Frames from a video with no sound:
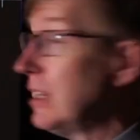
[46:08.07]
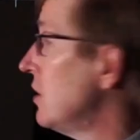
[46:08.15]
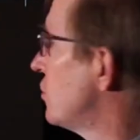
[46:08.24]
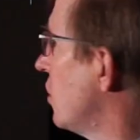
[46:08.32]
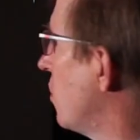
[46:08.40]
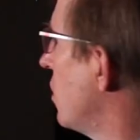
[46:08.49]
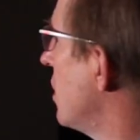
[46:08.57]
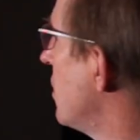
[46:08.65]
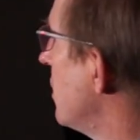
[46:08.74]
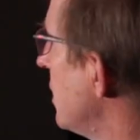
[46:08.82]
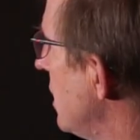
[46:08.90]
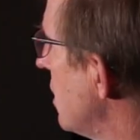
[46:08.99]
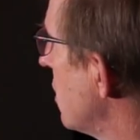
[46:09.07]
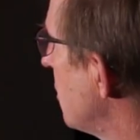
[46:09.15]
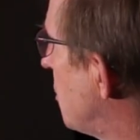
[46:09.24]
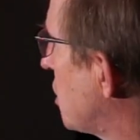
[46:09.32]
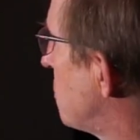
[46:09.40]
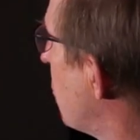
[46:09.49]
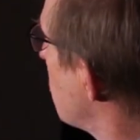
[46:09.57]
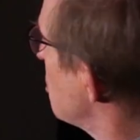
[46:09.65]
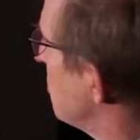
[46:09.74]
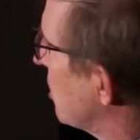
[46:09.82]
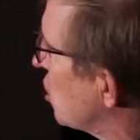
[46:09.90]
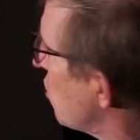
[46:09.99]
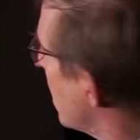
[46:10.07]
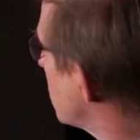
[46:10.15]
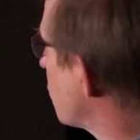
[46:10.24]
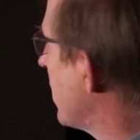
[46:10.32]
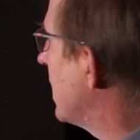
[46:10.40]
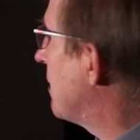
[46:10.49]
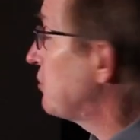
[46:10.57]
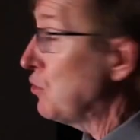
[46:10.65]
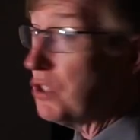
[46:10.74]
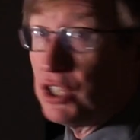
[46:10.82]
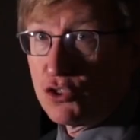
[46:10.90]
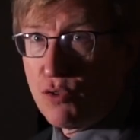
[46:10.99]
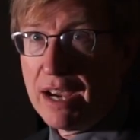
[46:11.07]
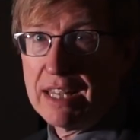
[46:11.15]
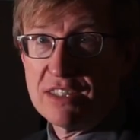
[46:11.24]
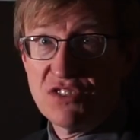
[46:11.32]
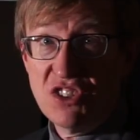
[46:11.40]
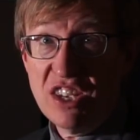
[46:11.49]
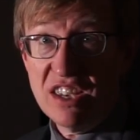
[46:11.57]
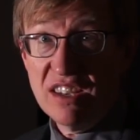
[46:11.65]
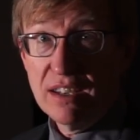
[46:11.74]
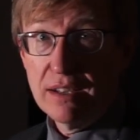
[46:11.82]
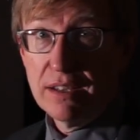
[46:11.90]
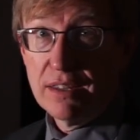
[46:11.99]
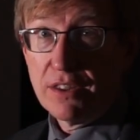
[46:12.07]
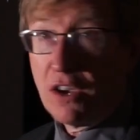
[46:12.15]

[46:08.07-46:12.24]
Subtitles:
So here, the exposure has been cranked right up so you can try and see the